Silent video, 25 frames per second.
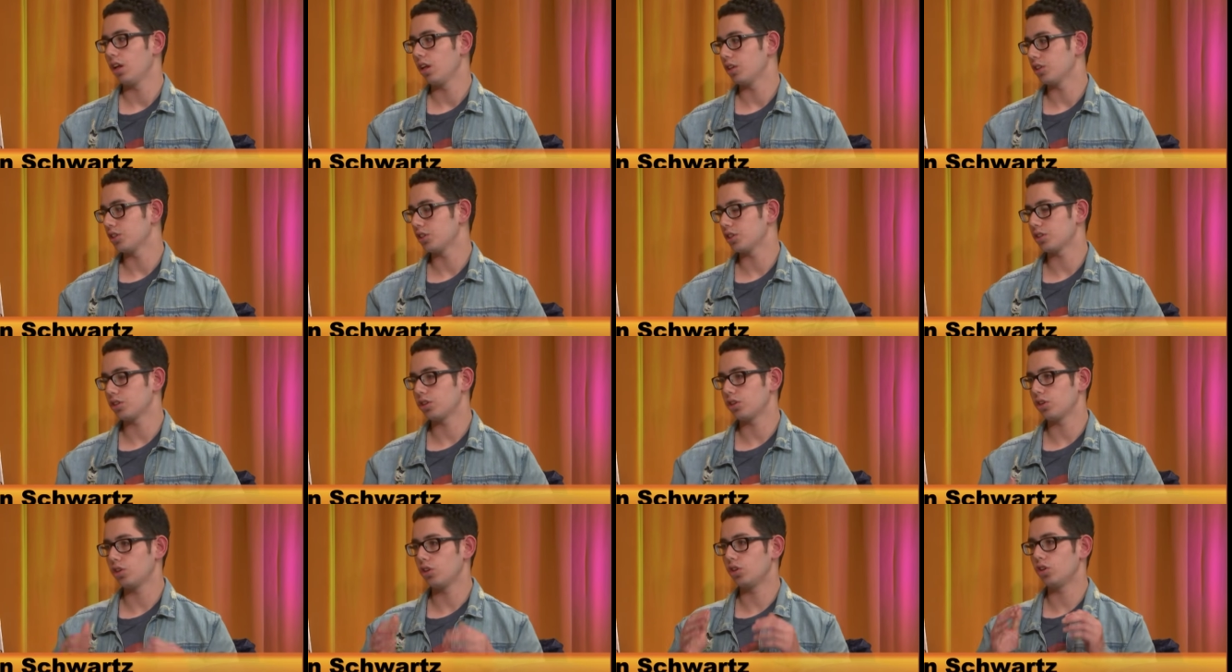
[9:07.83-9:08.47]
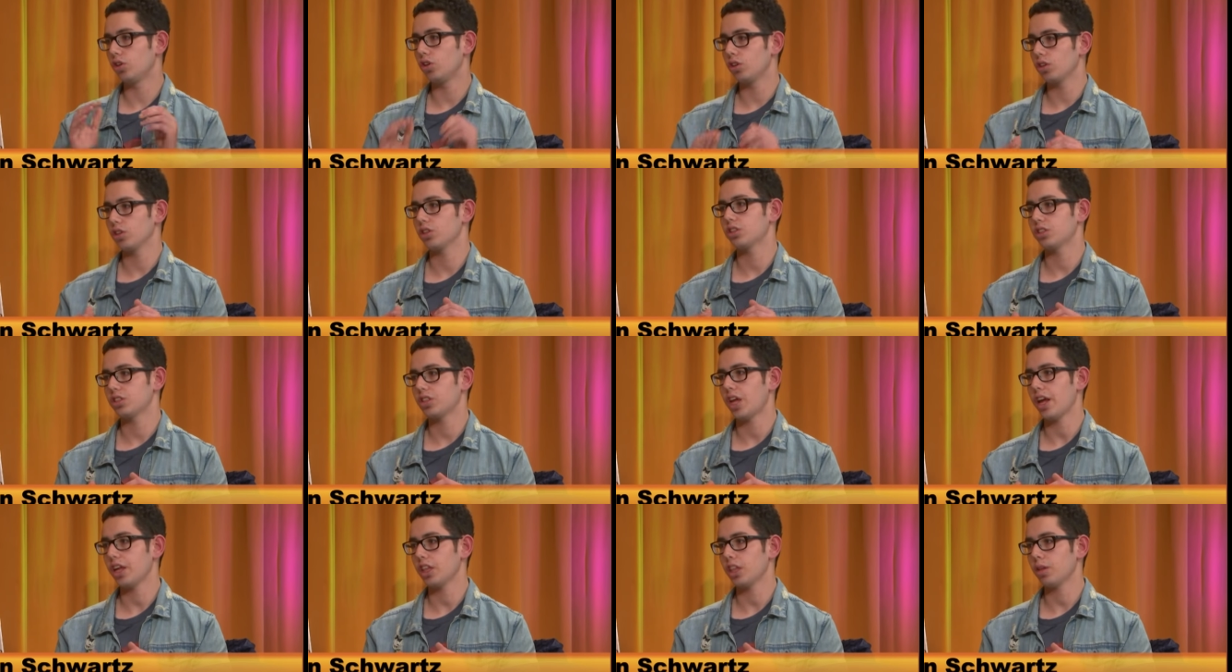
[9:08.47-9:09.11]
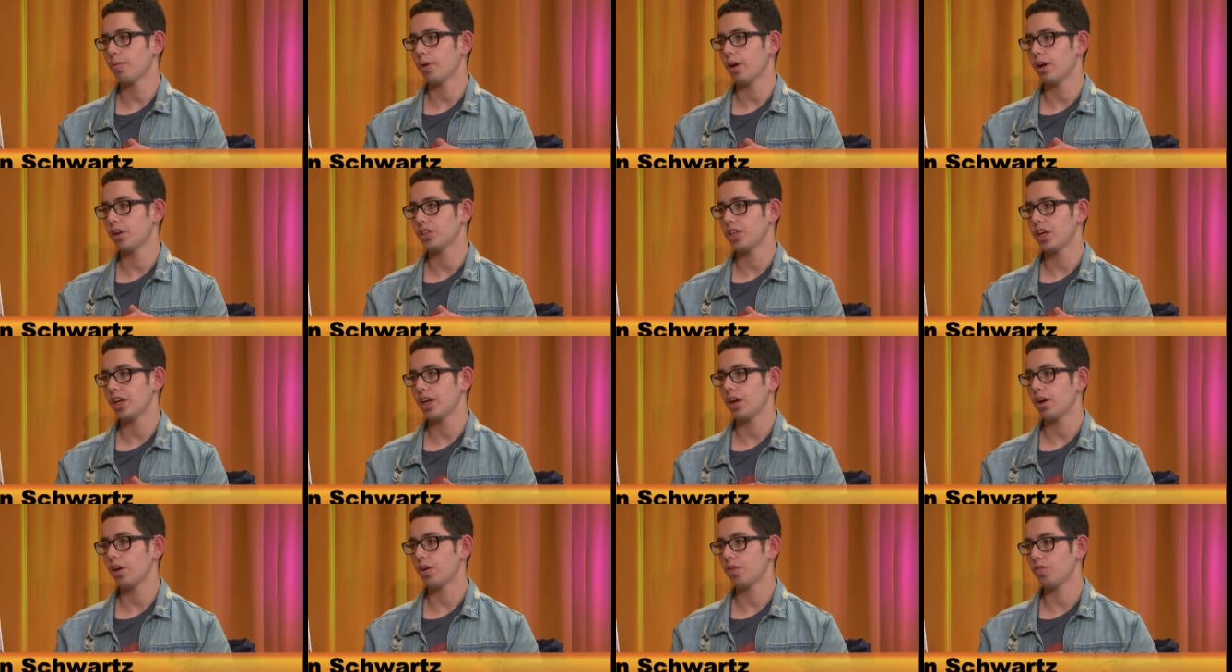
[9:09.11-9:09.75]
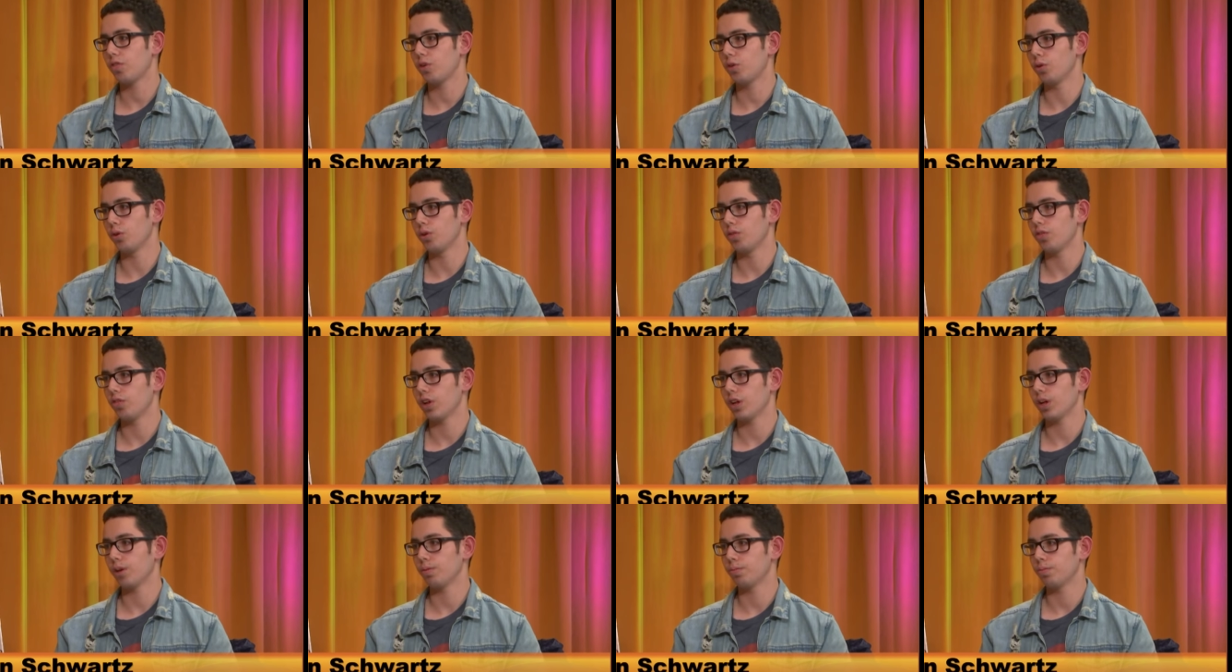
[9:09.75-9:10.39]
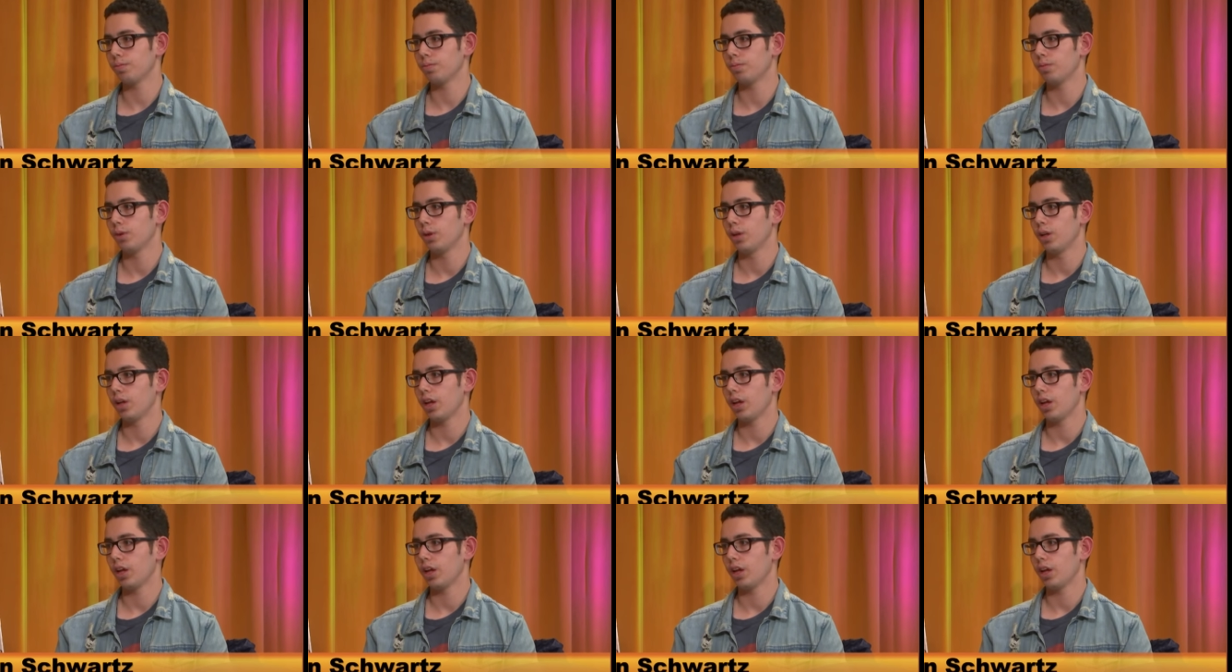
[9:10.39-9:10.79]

just take them out, take out a few of them,